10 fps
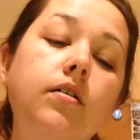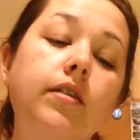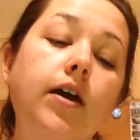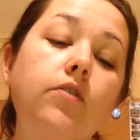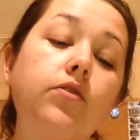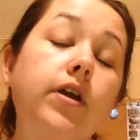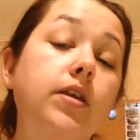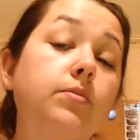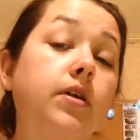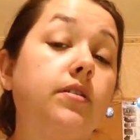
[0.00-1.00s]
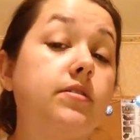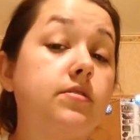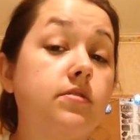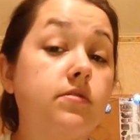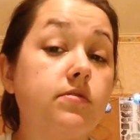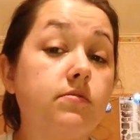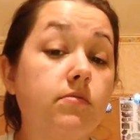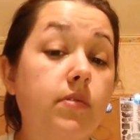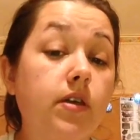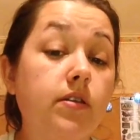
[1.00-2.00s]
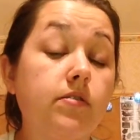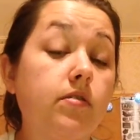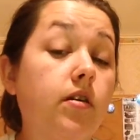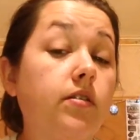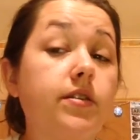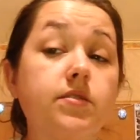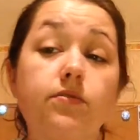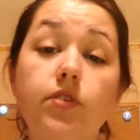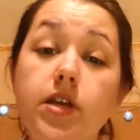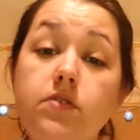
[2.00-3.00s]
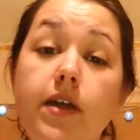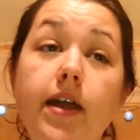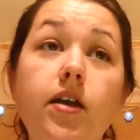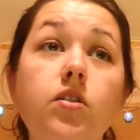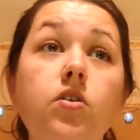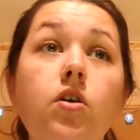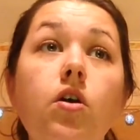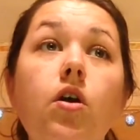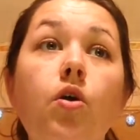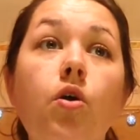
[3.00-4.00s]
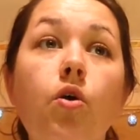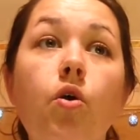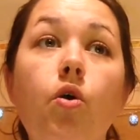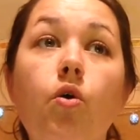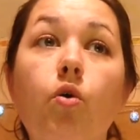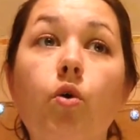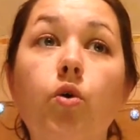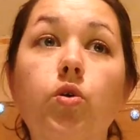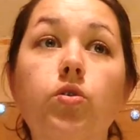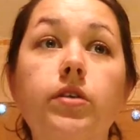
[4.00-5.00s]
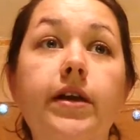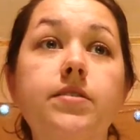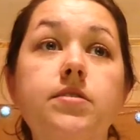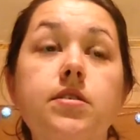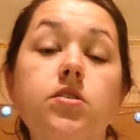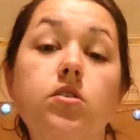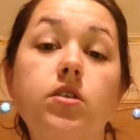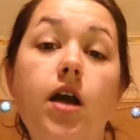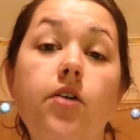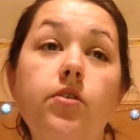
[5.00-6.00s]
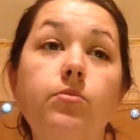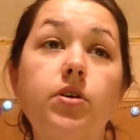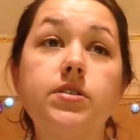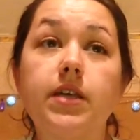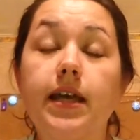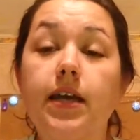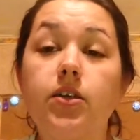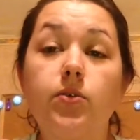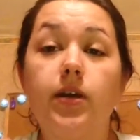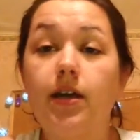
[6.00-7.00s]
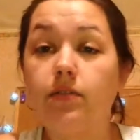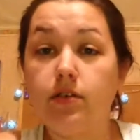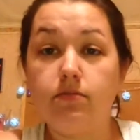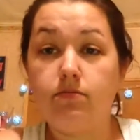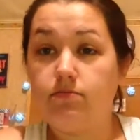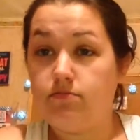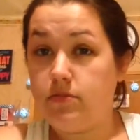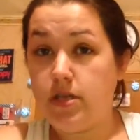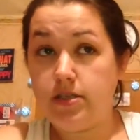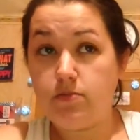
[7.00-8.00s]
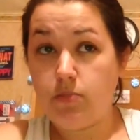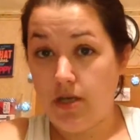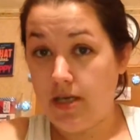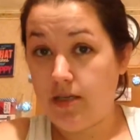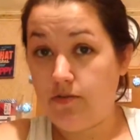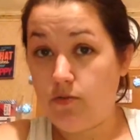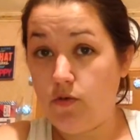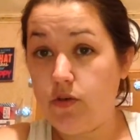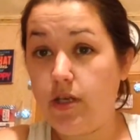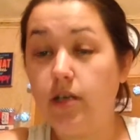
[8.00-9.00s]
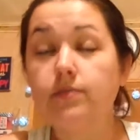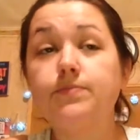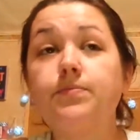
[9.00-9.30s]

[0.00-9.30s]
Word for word: Now, for anybody that is a Lisa Frank fan, or likes the adult coloring books like I do. I have a nice pile of them over there.